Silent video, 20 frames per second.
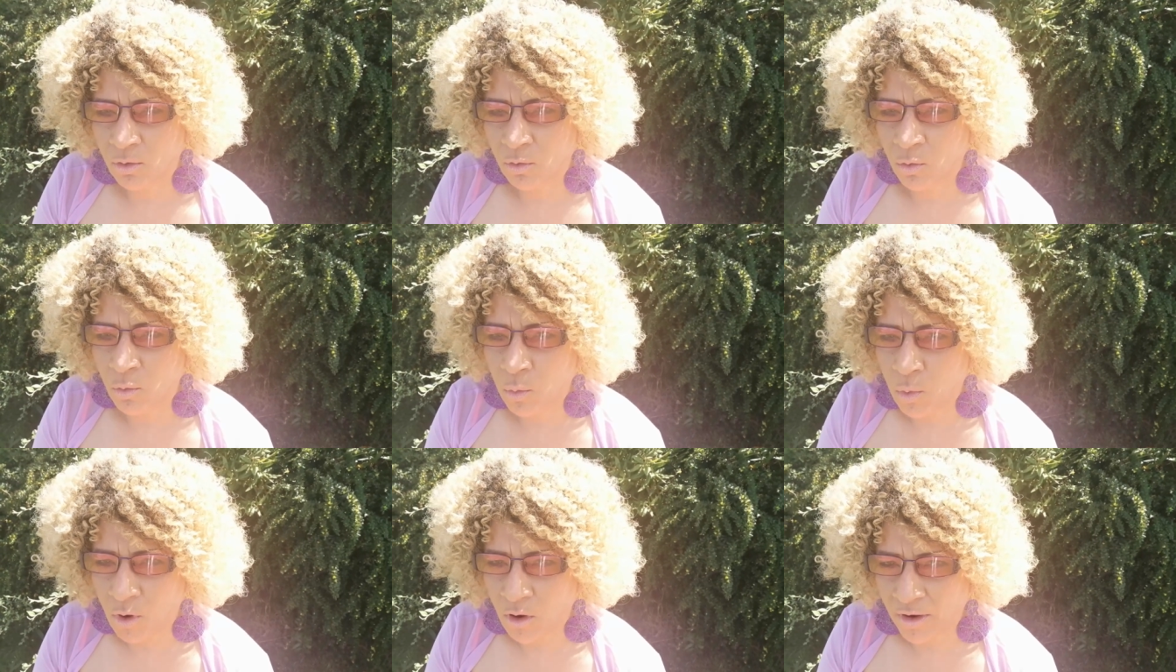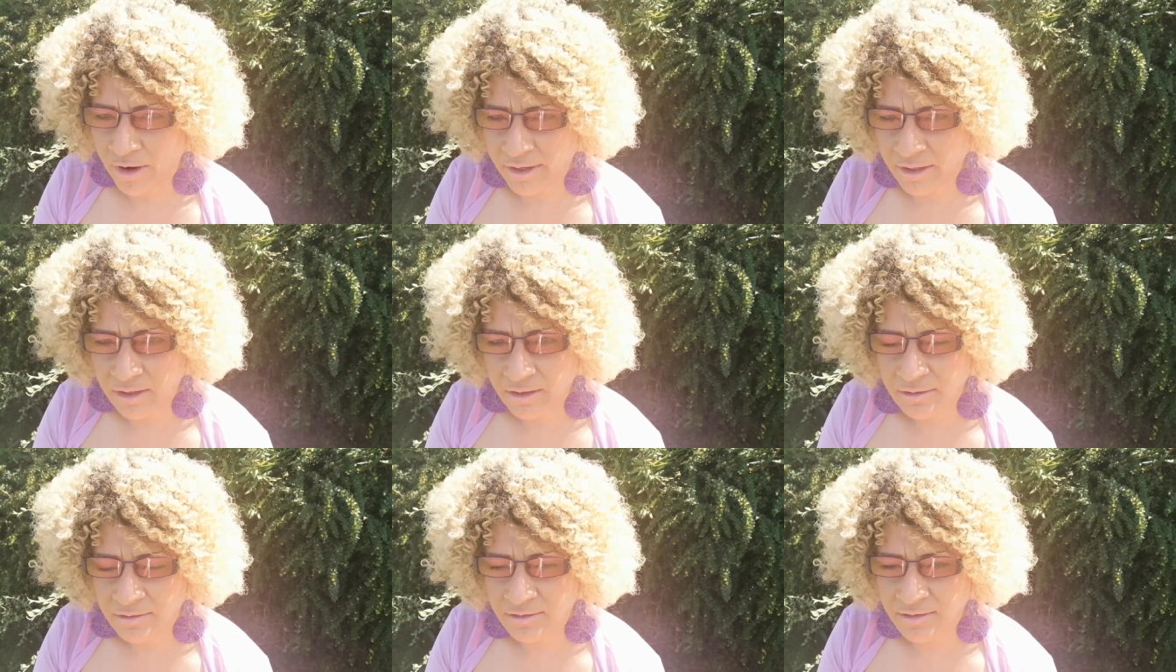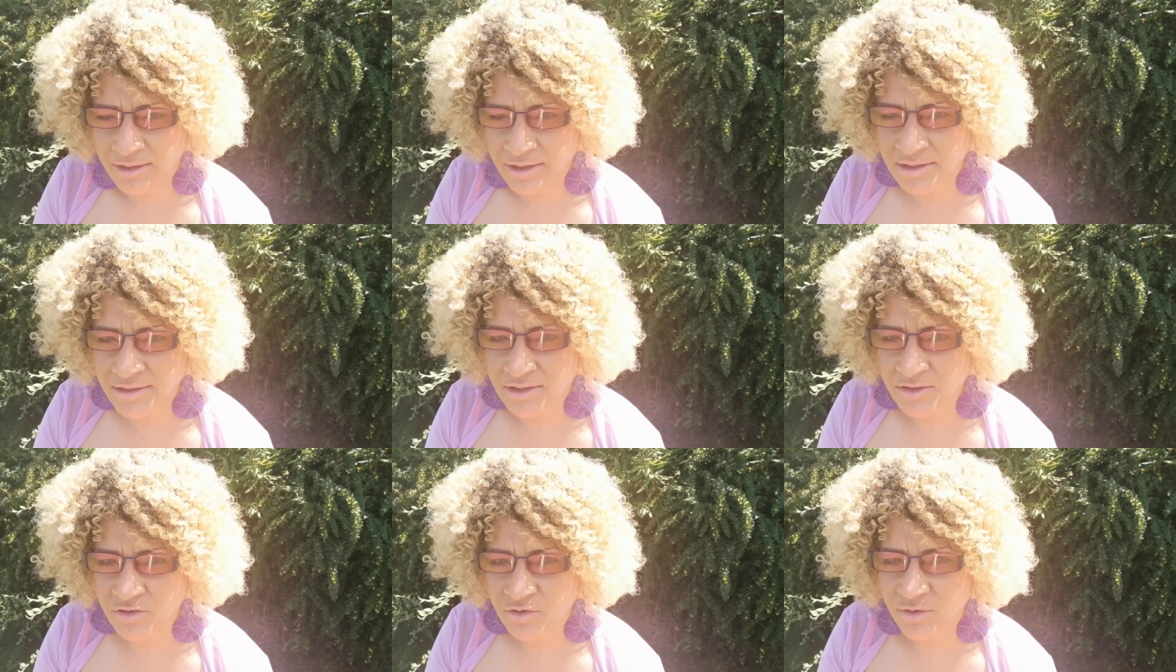or why
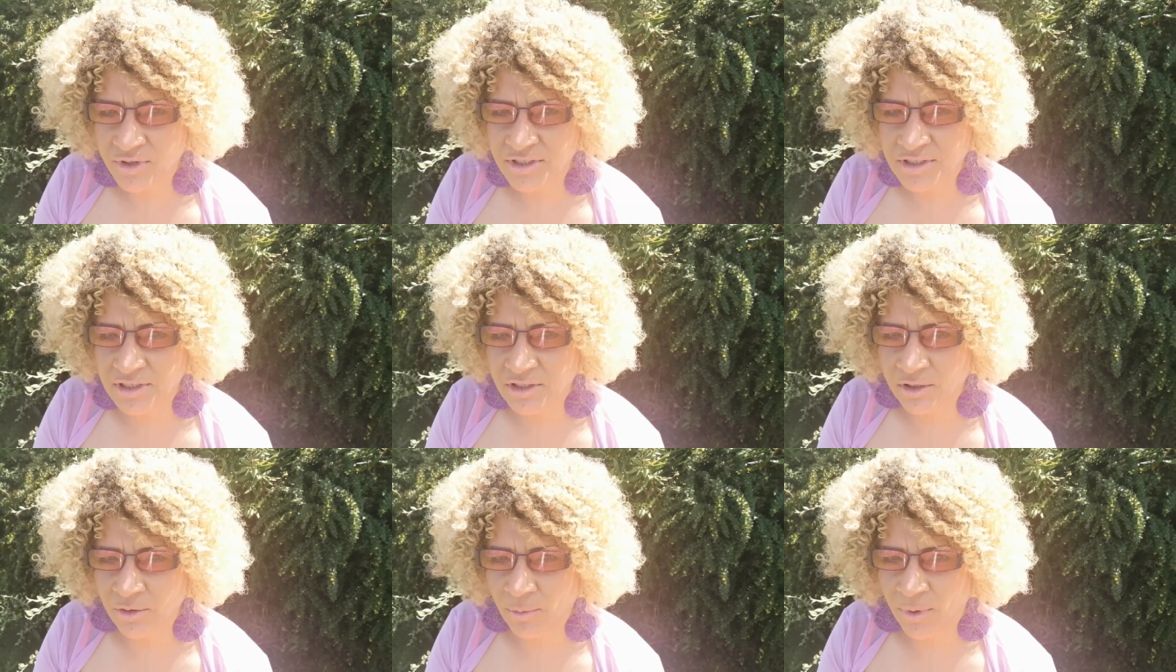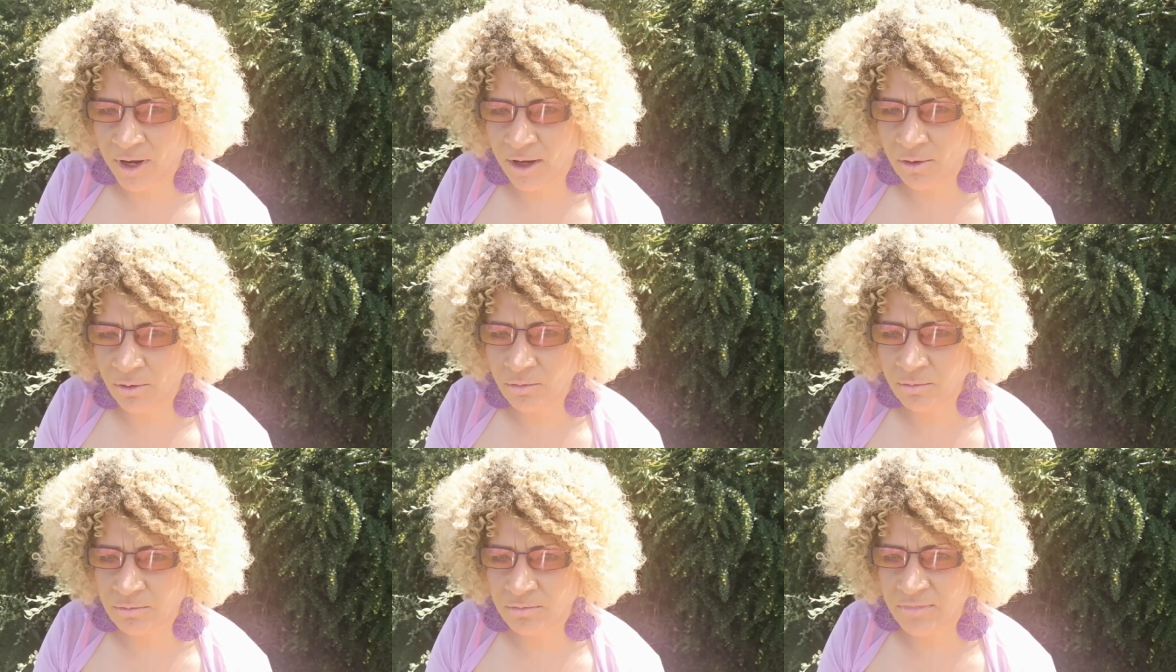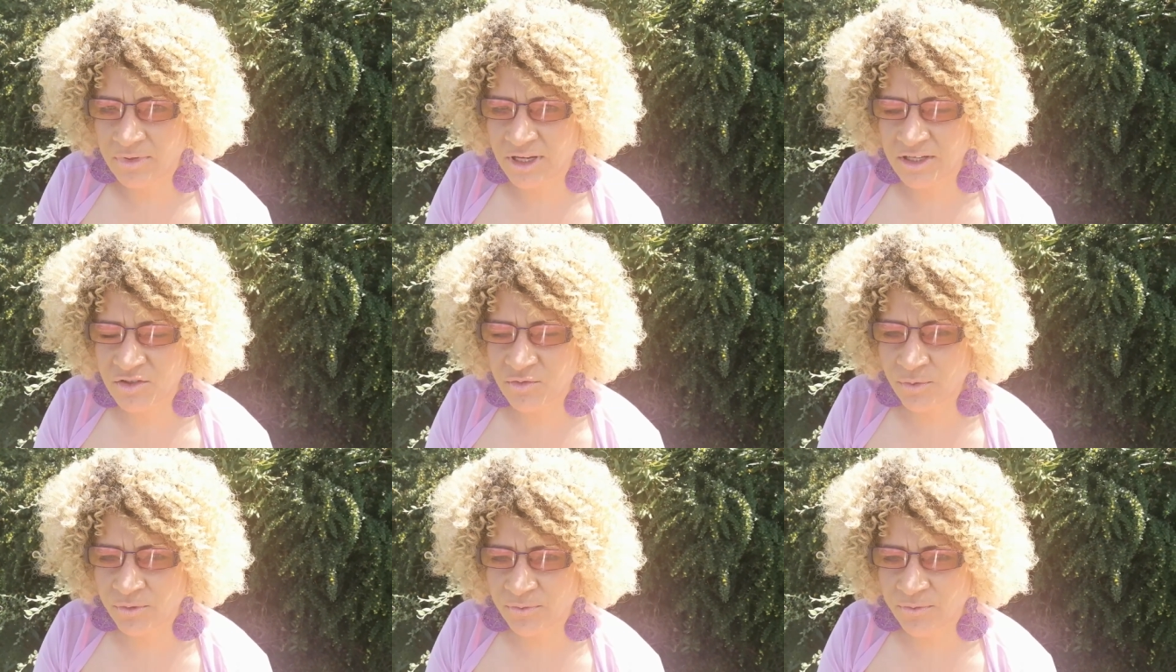things are stressing you out.
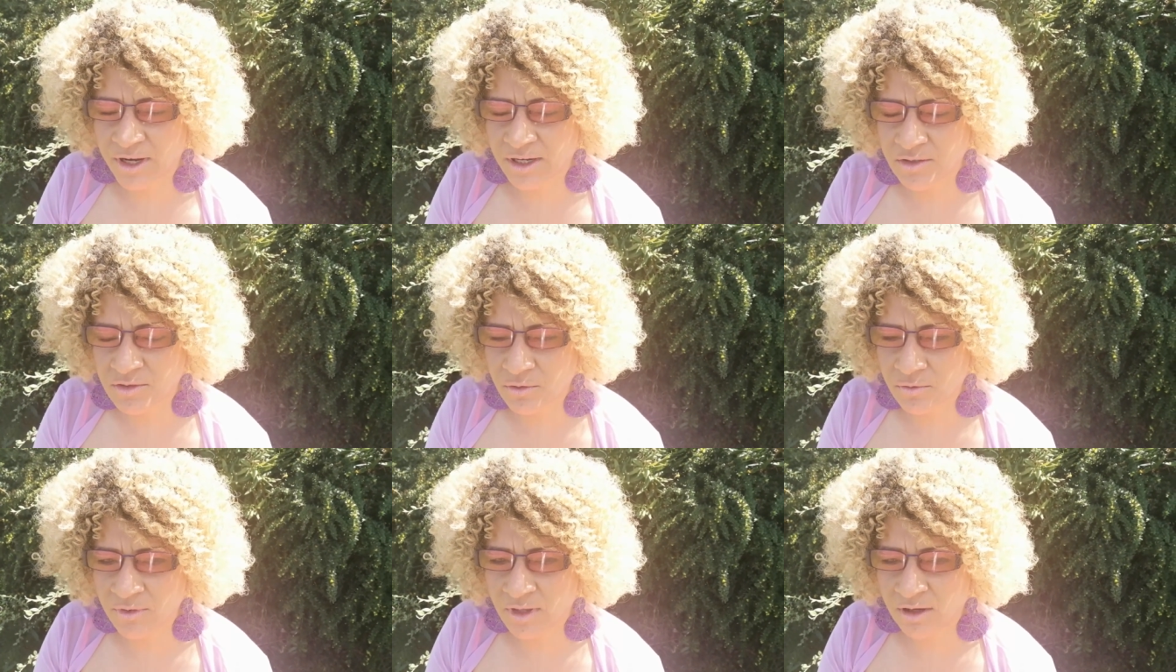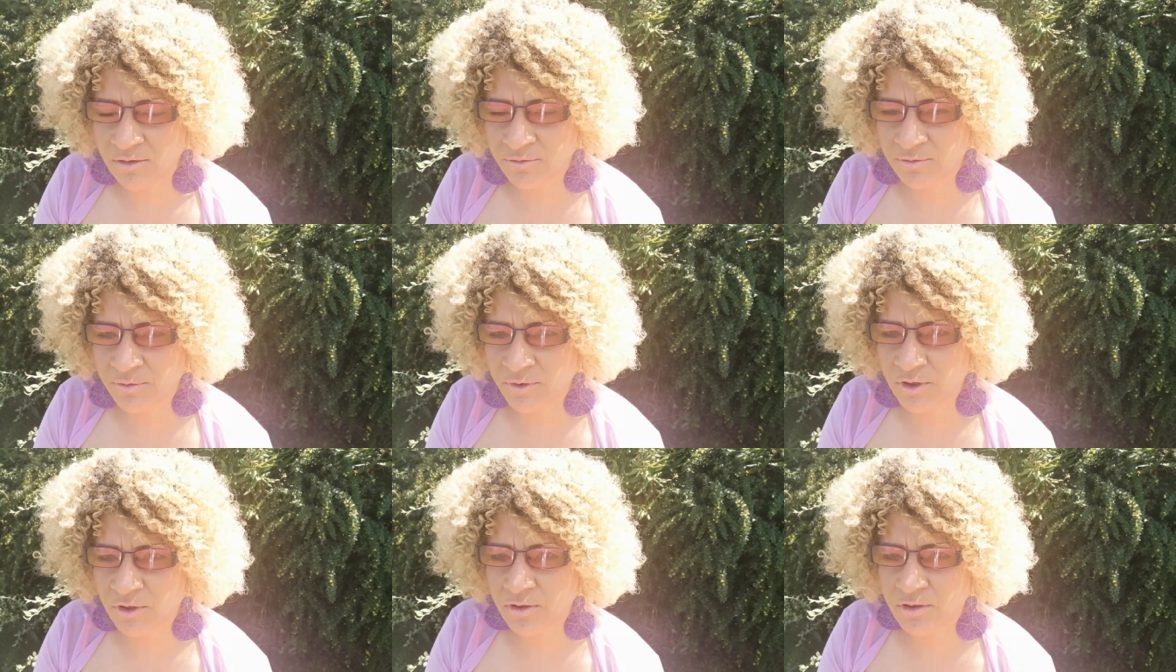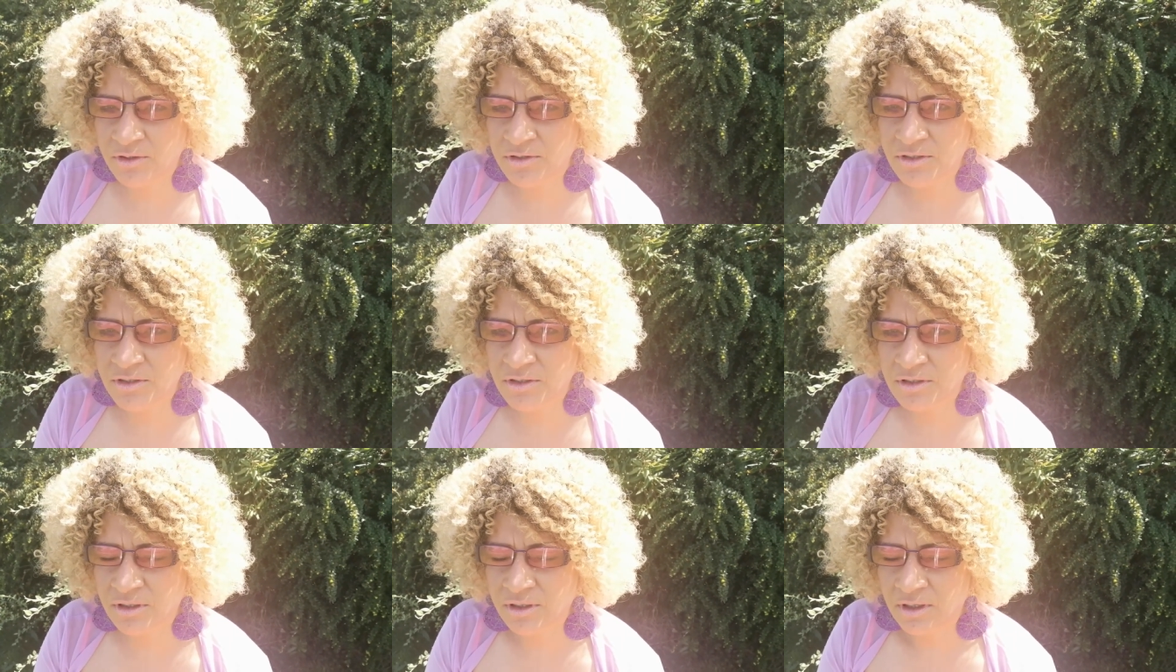Let's reflect on that
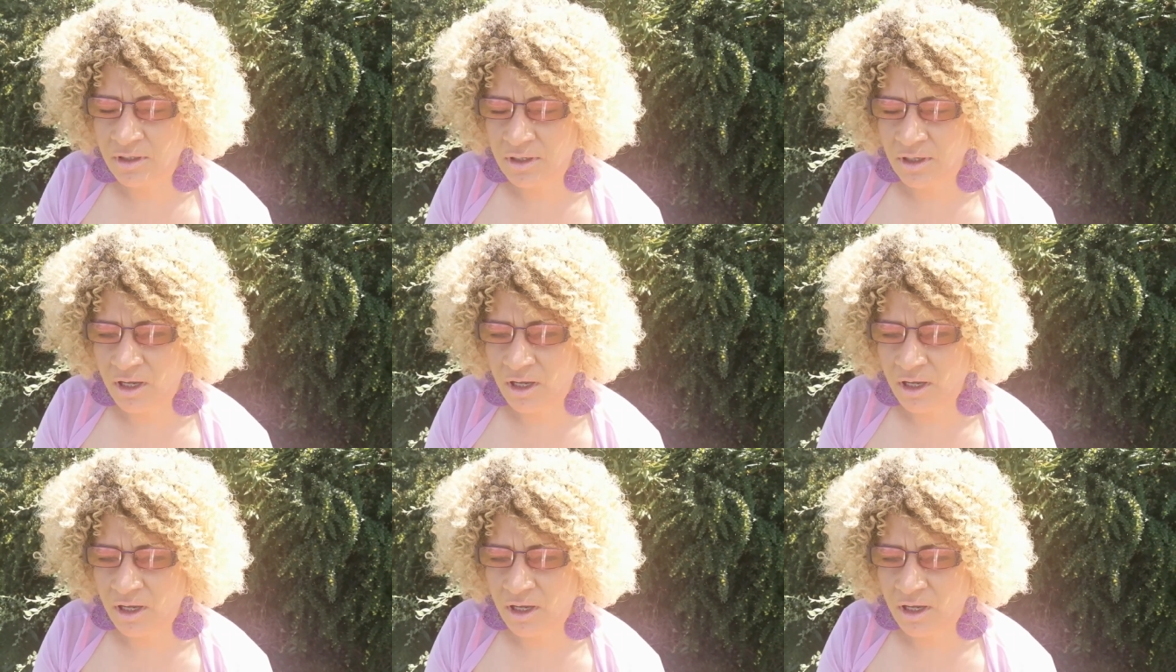first.